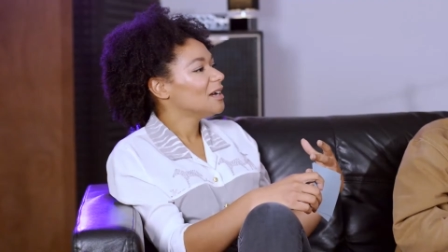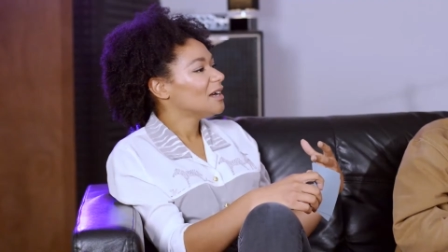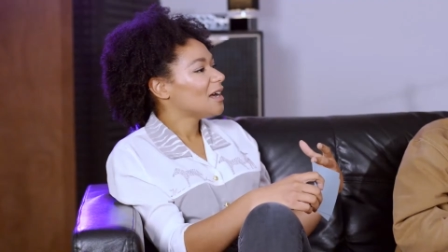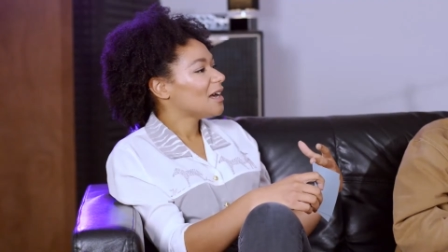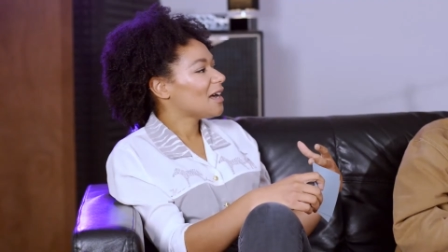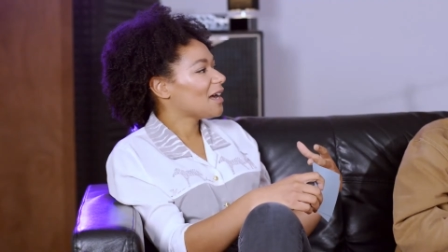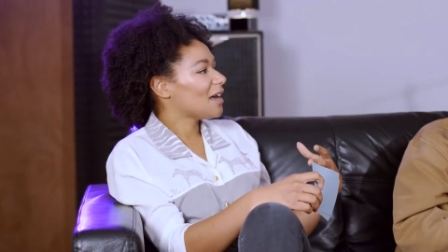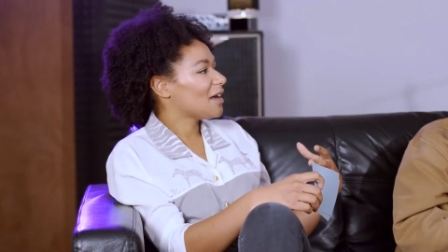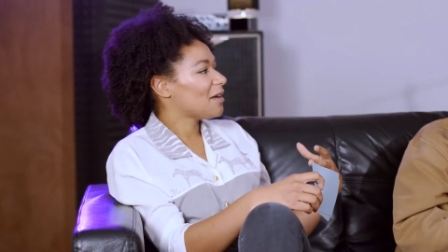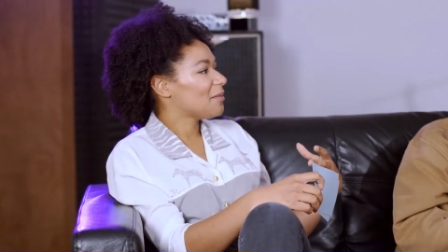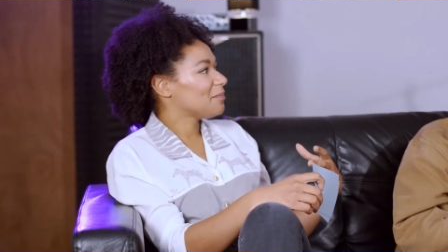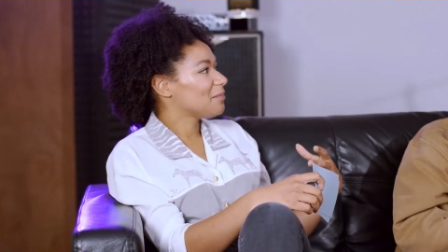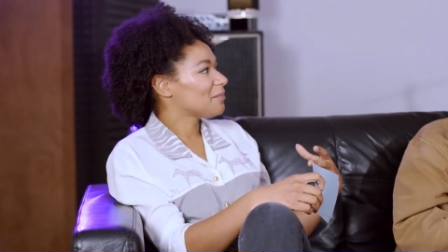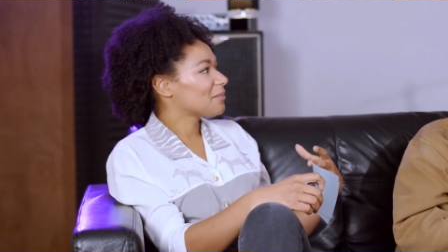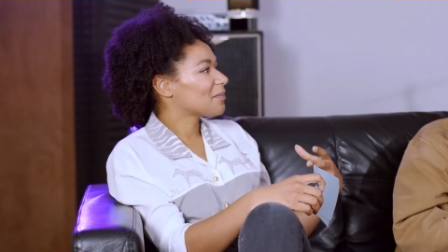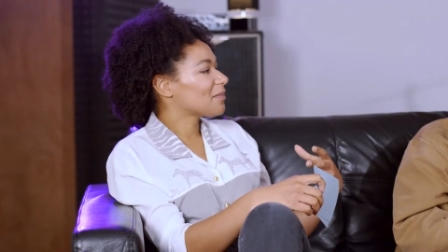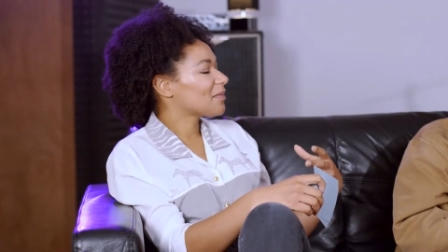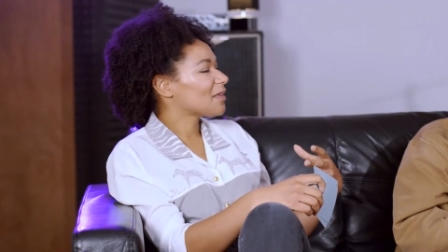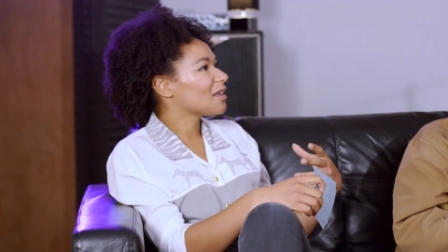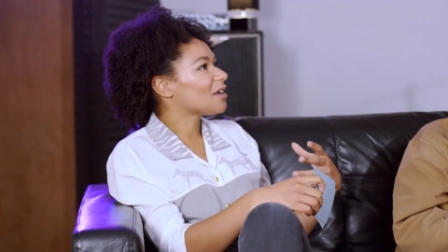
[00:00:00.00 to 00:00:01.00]

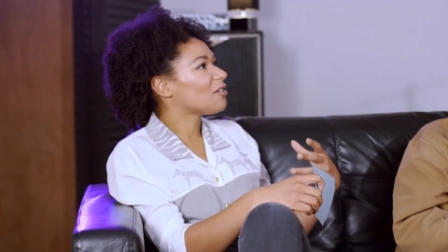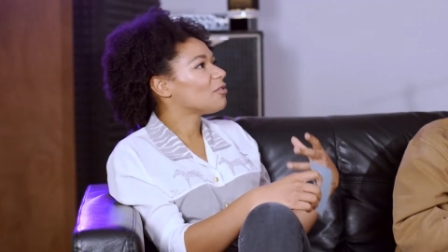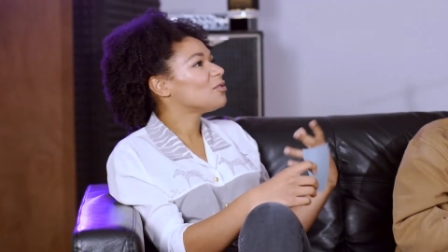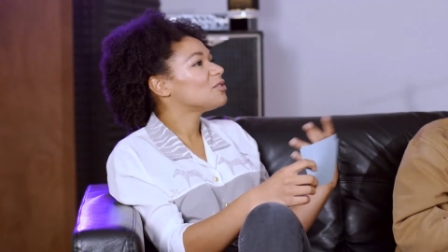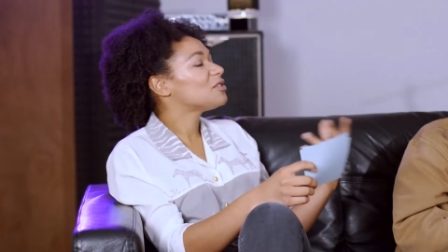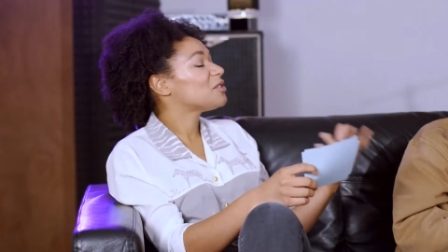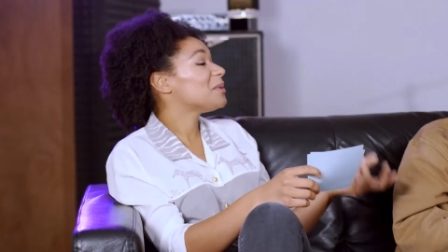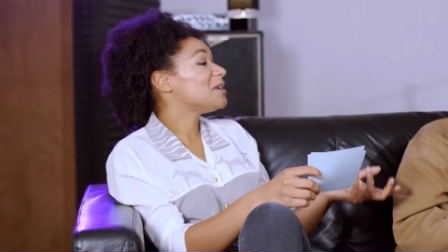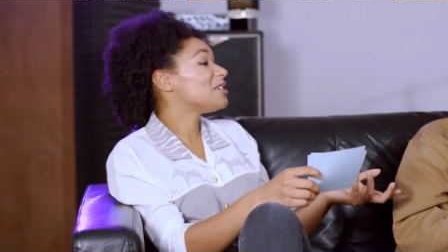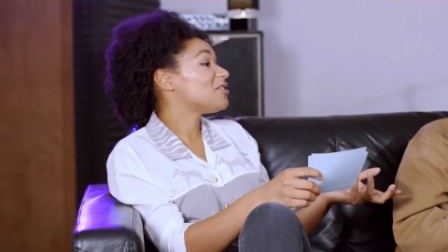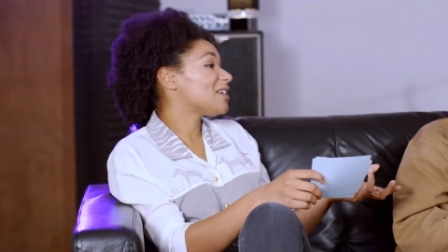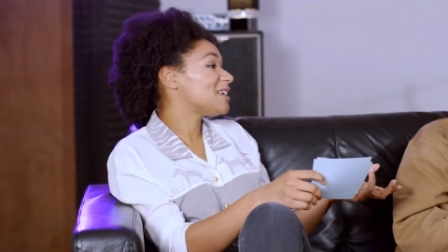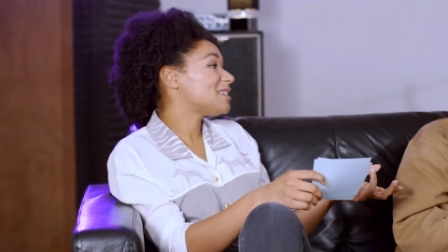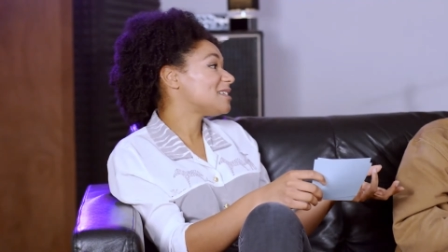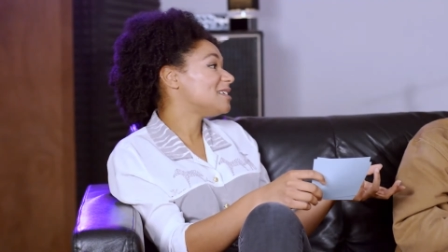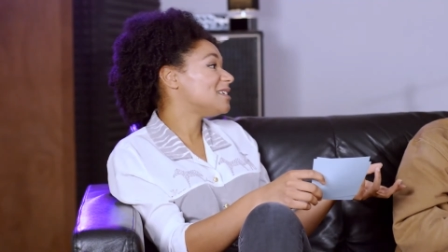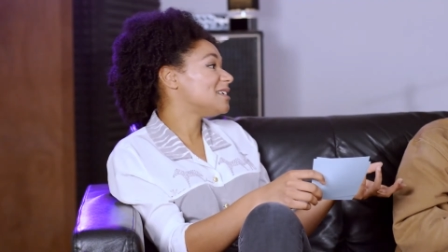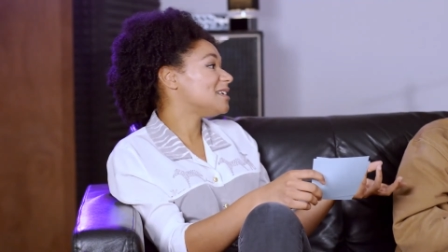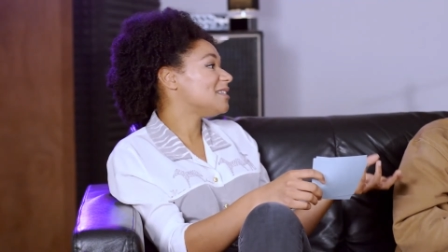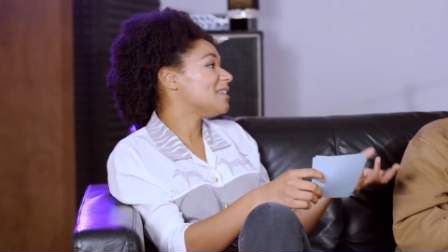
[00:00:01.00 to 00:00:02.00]
are also
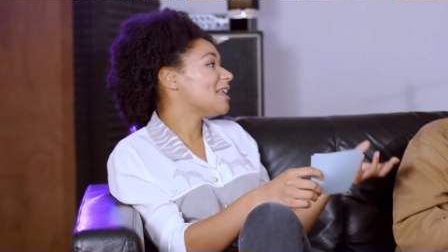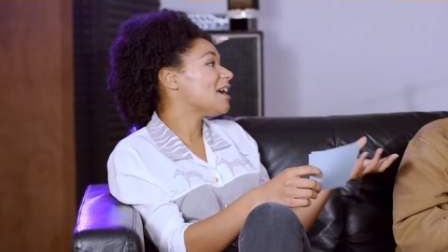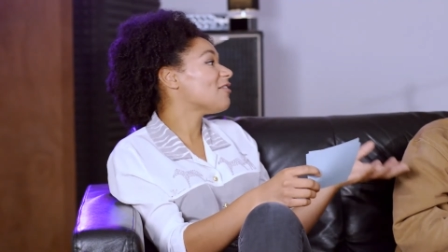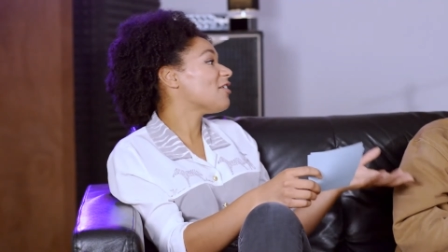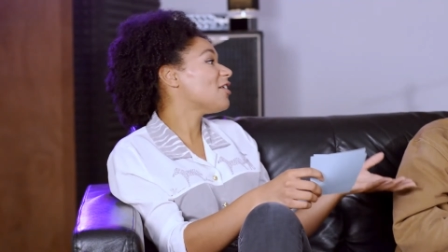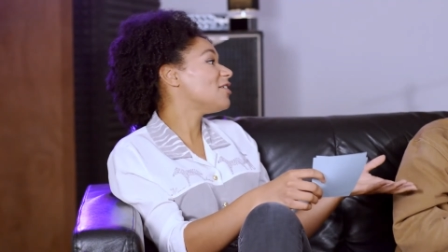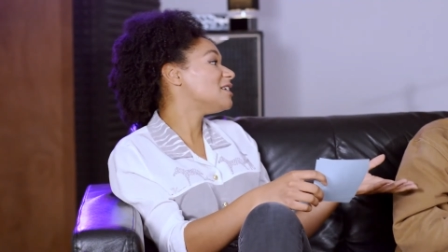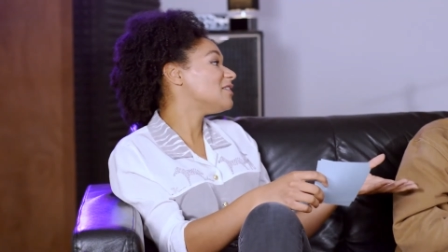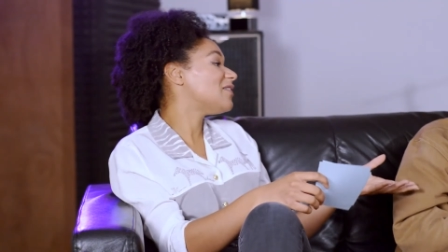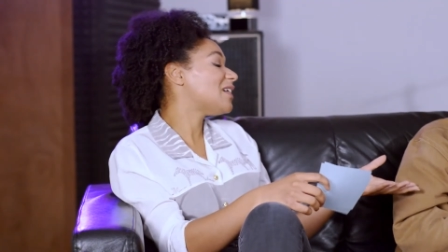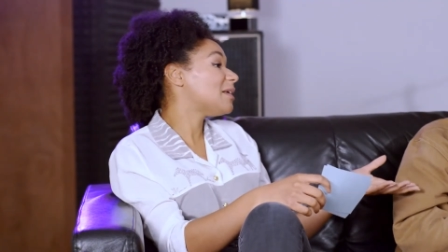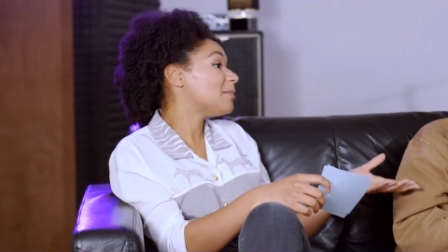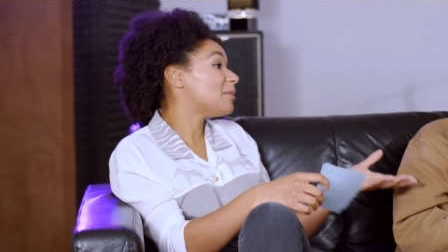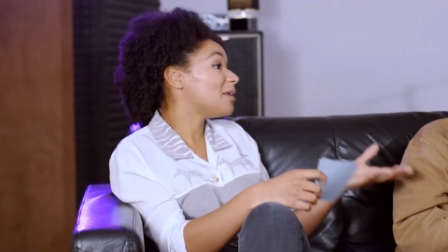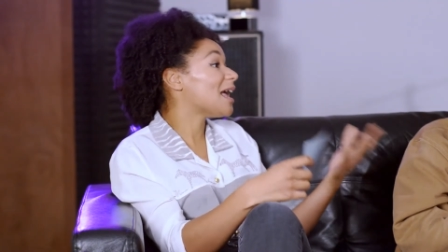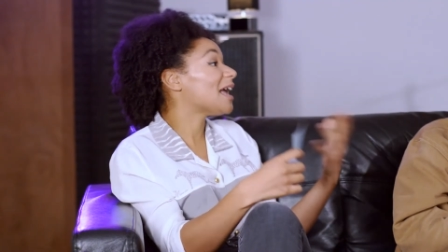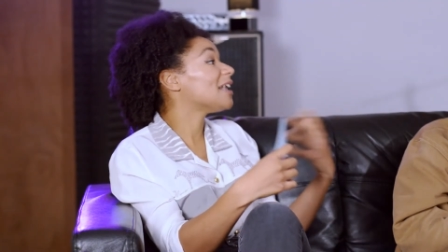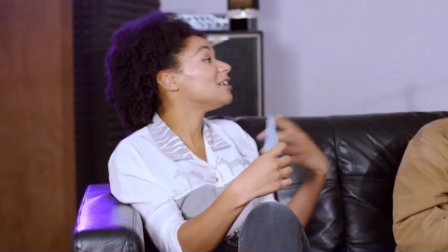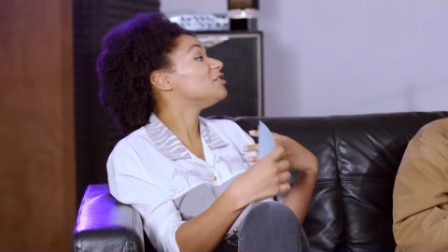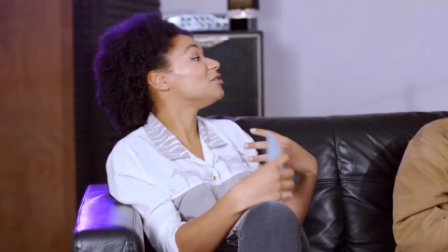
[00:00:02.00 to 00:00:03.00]
interested in their own development
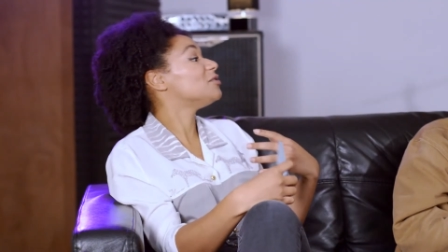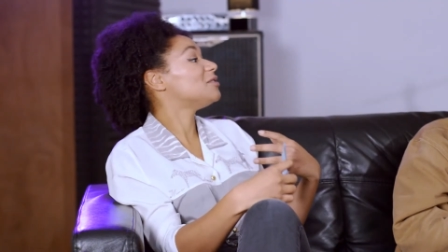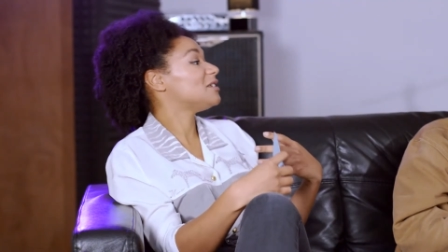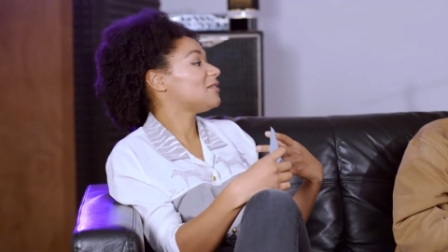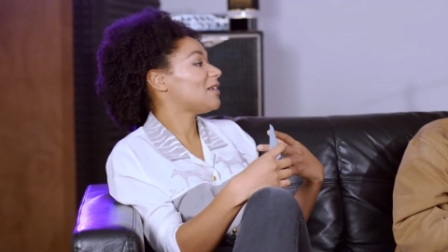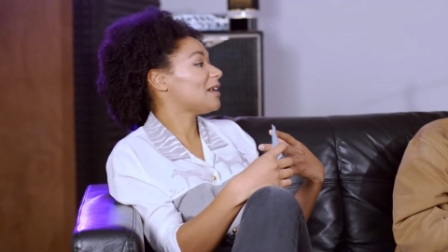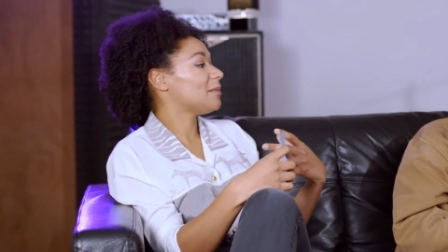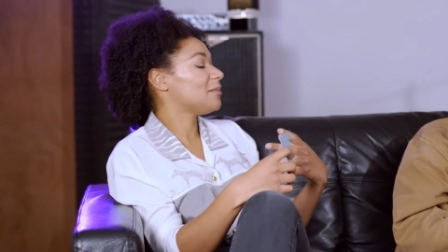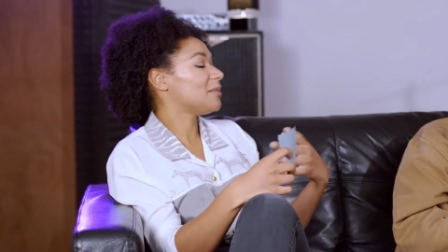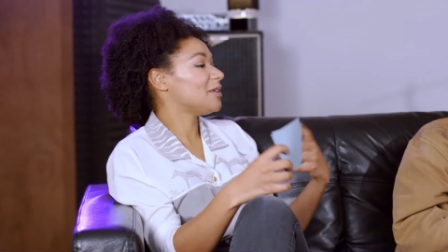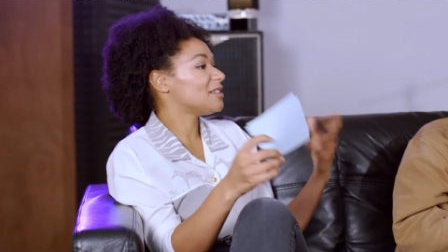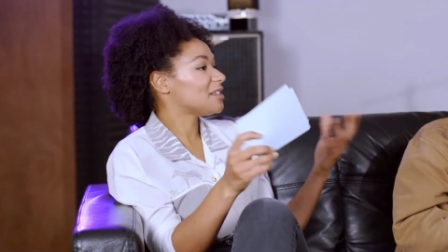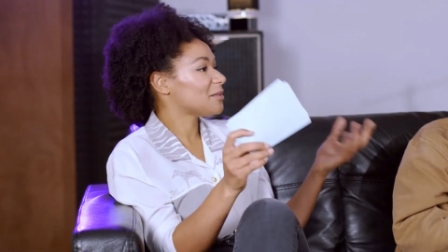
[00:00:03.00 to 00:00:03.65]
and your development.